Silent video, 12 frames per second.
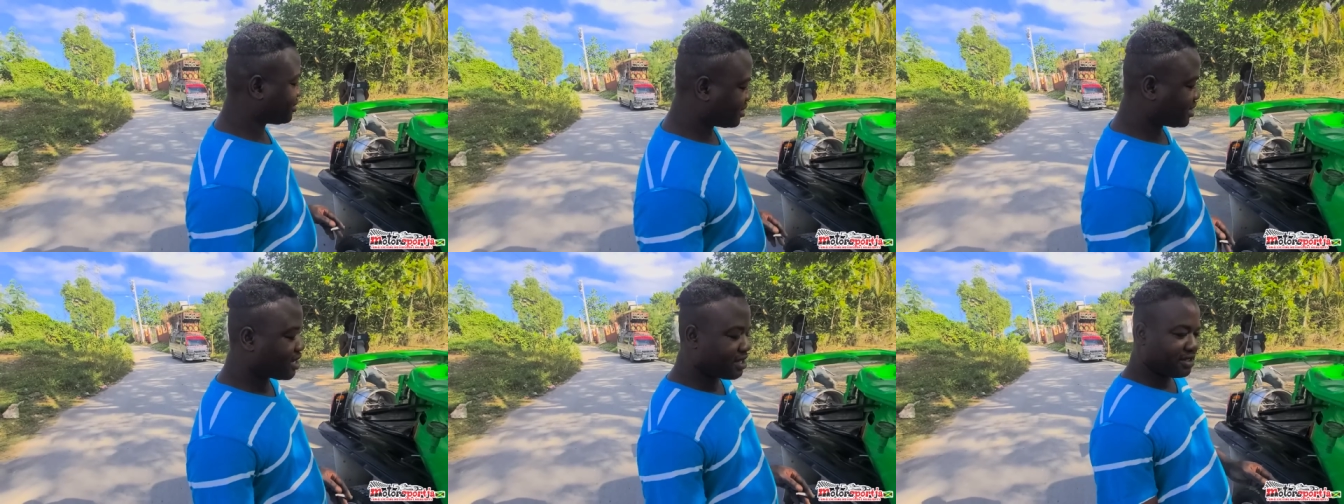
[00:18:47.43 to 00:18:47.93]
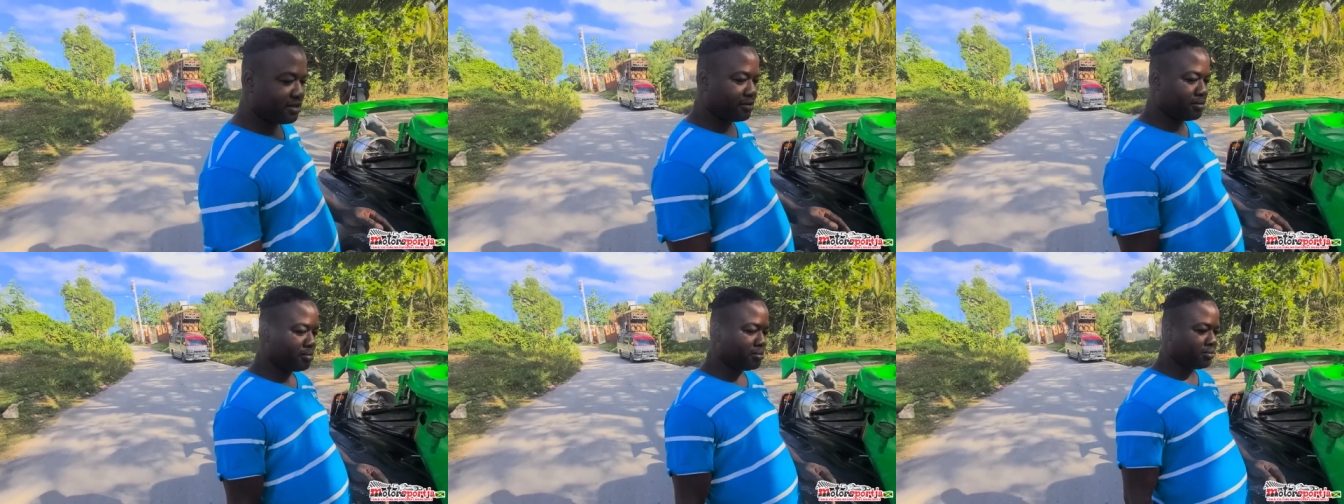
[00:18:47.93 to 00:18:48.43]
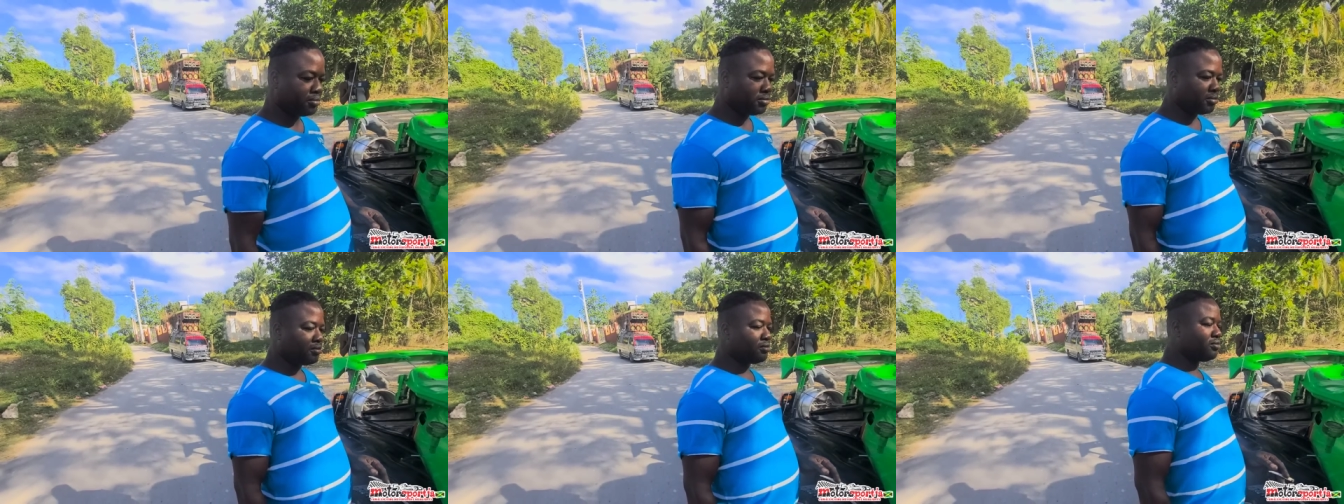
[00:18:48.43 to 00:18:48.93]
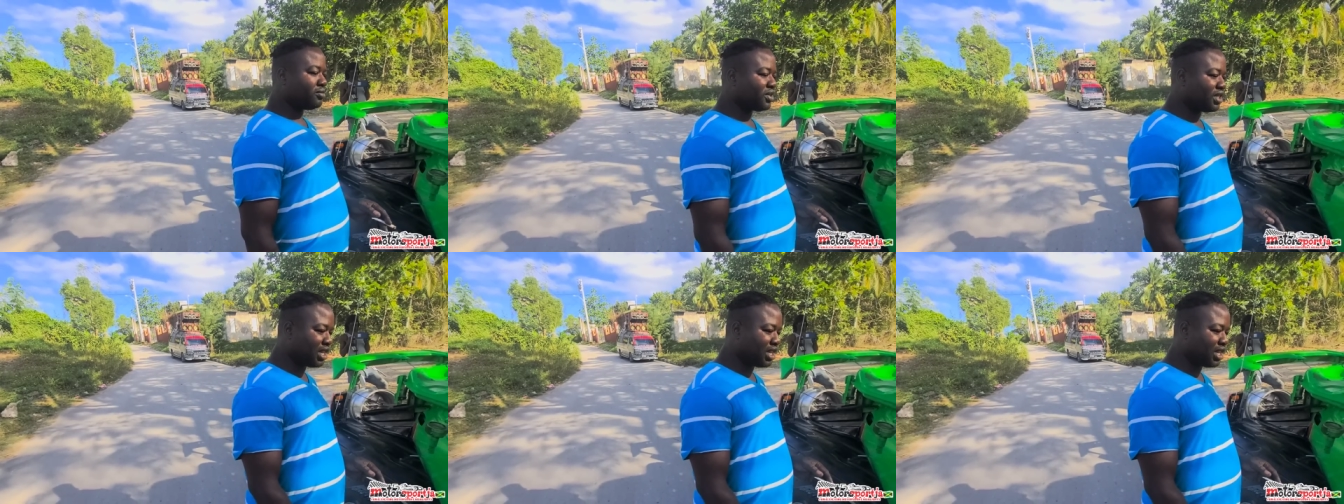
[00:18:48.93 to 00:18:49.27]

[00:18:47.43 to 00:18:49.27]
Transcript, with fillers: reach yeah. out to Get a Bug there, please.